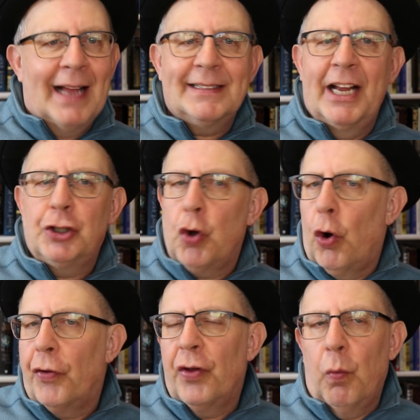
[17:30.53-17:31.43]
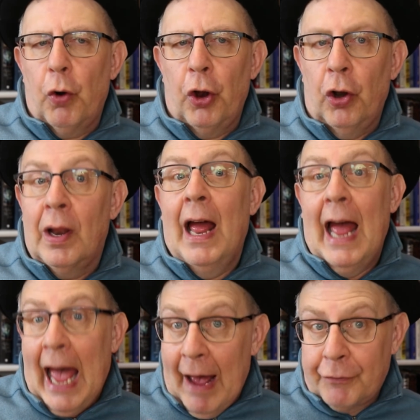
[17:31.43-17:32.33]
as they tour the world
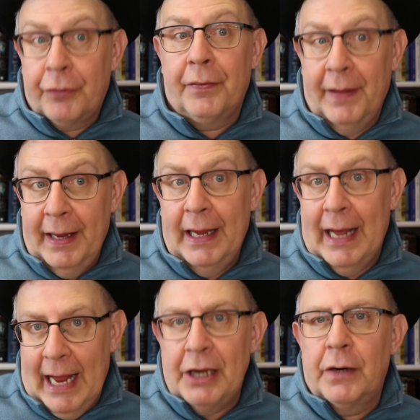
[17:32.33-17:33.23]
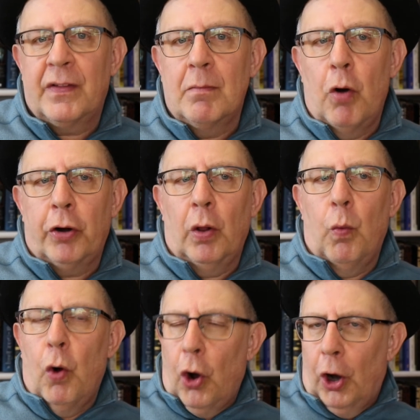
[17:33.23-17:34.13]
after the end of the
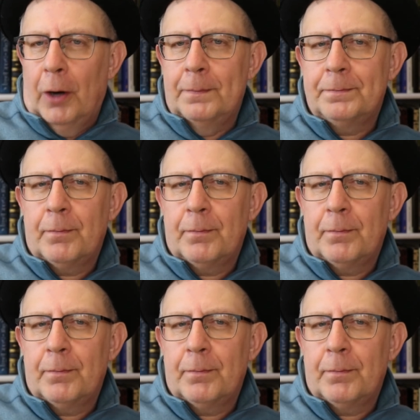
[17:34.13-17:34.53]
Mortal War.